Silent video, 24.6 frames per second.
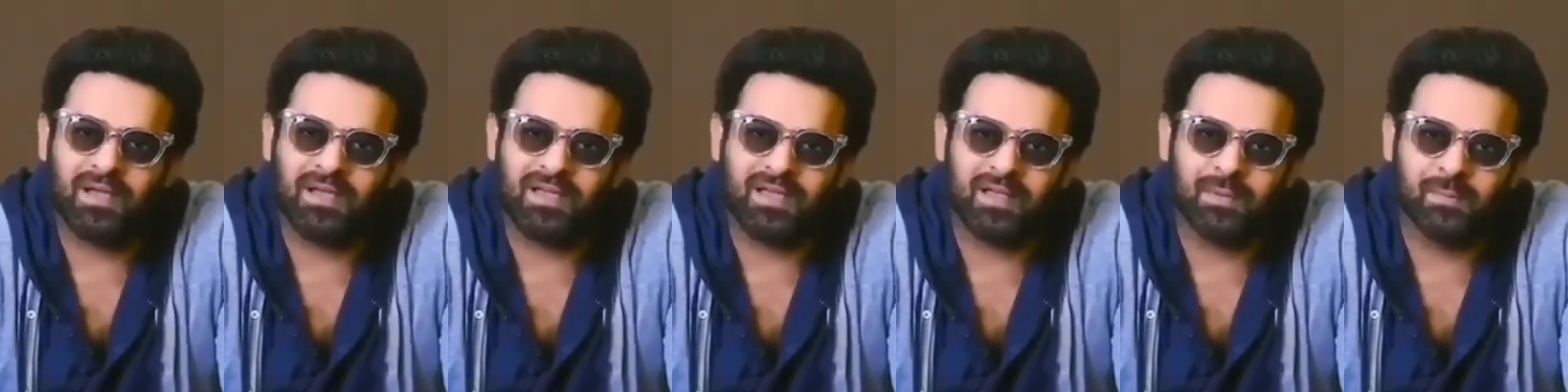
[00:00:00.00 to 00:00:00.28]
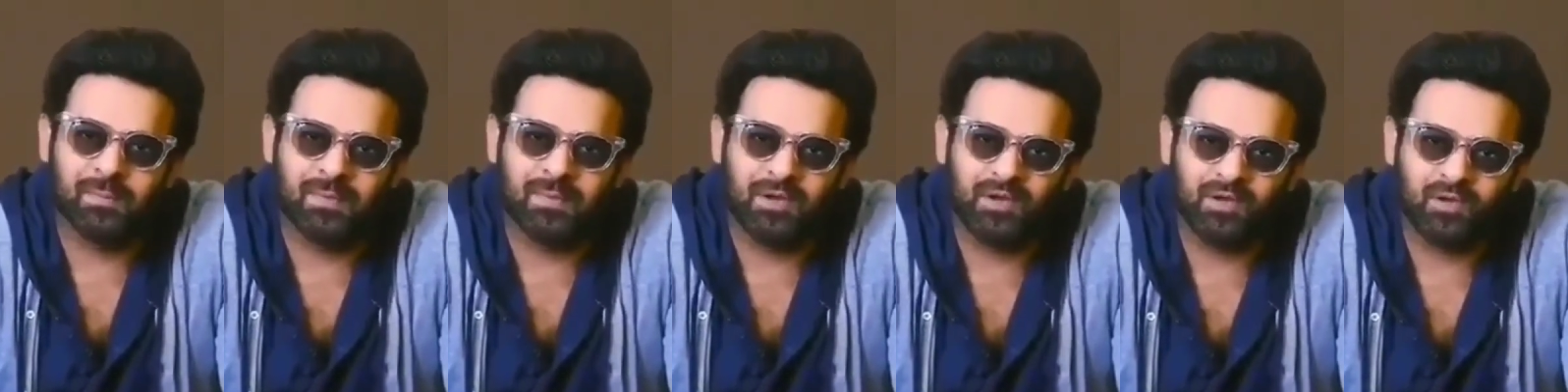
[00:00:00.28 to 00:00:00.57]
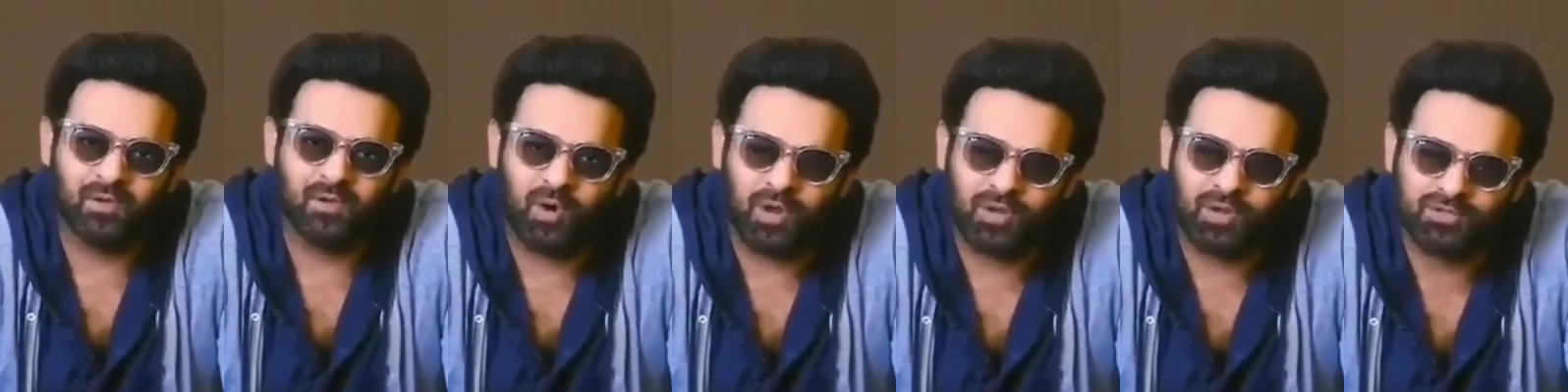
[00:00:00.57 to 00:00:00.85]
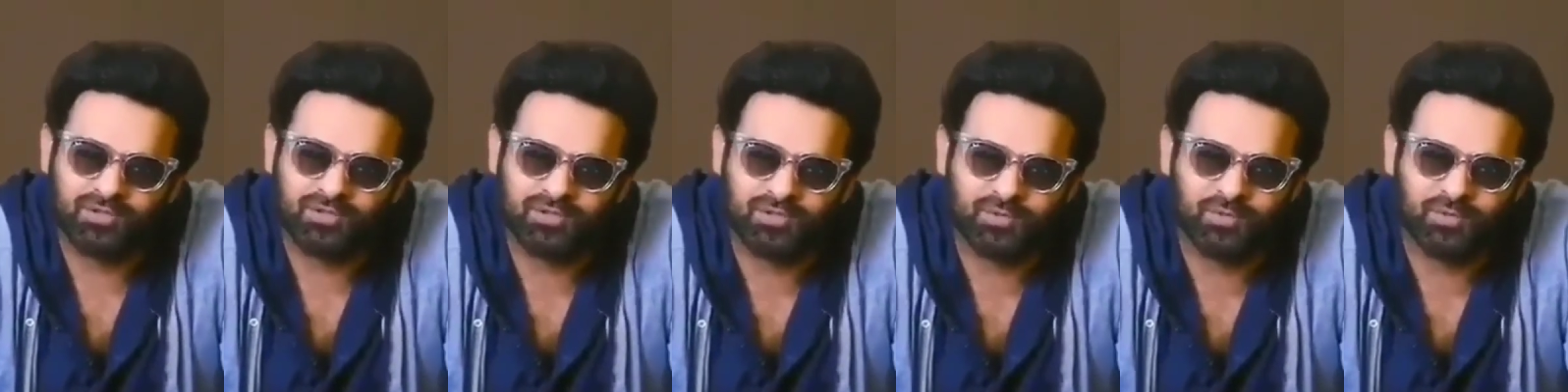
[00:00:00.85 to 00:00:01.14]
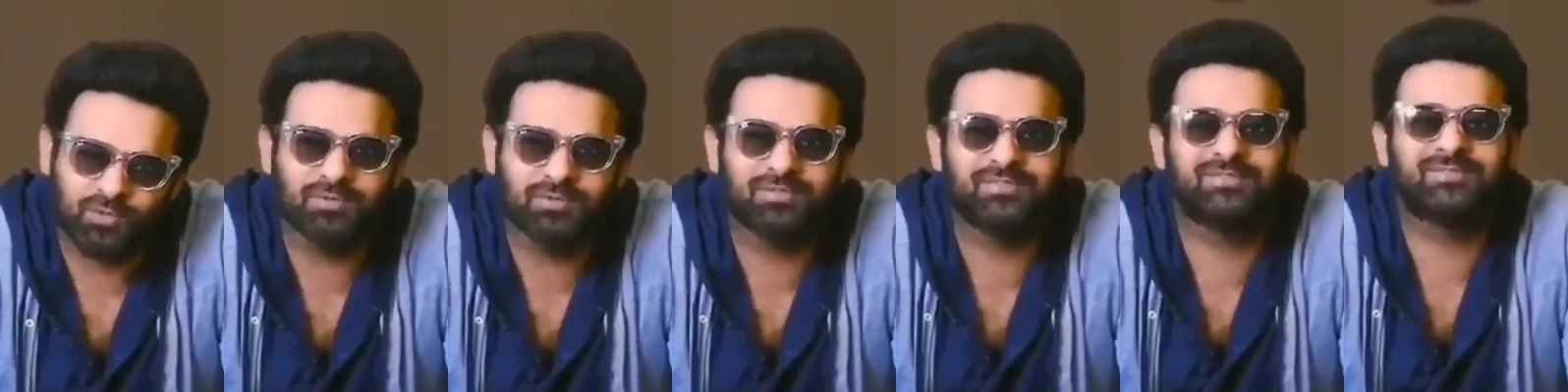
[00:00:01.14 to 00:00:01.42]
I hope I can
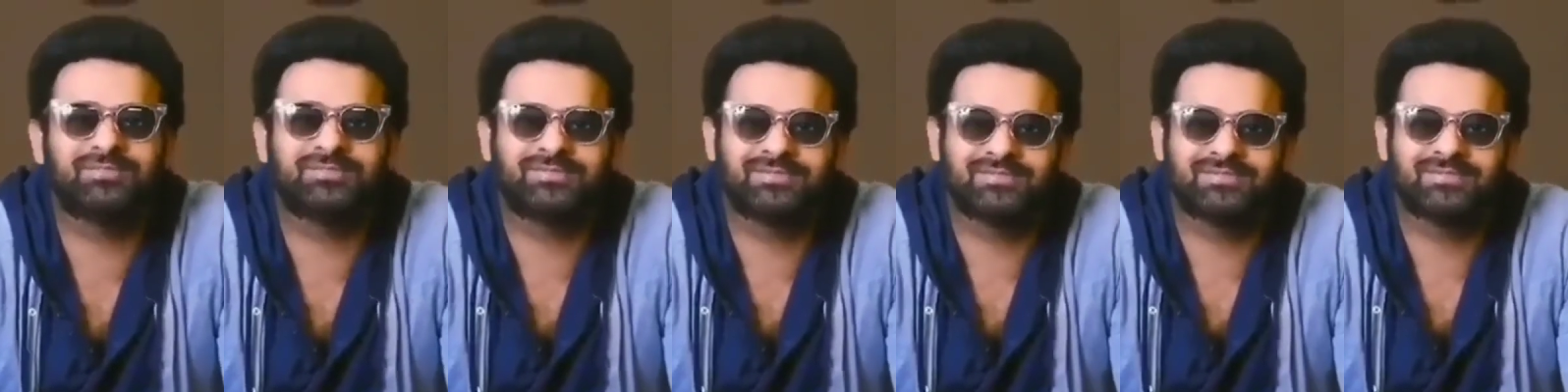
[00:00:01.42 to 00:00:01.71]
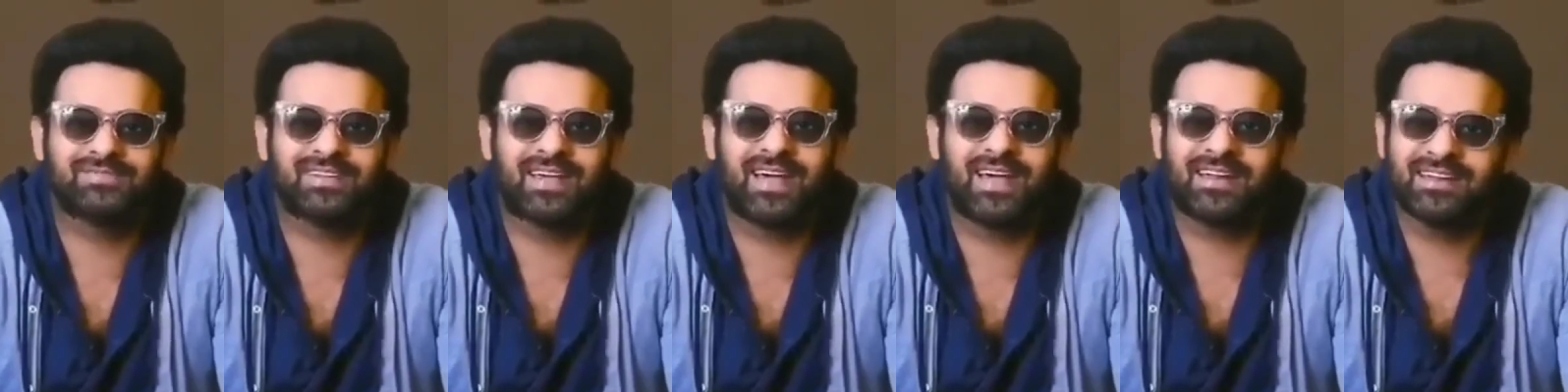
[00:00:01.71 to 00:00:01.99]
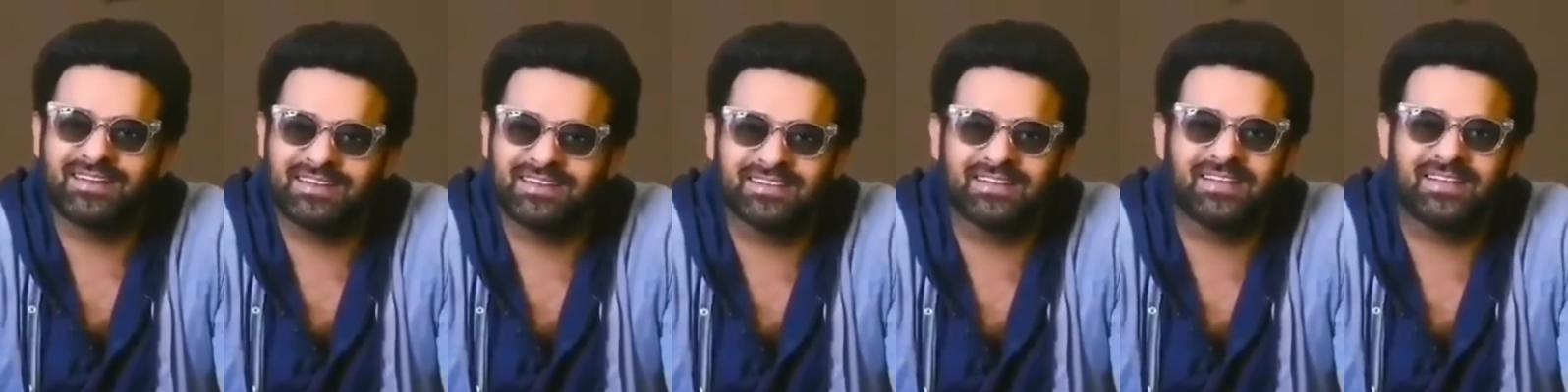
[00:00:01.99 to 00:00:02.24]
meet you all soon.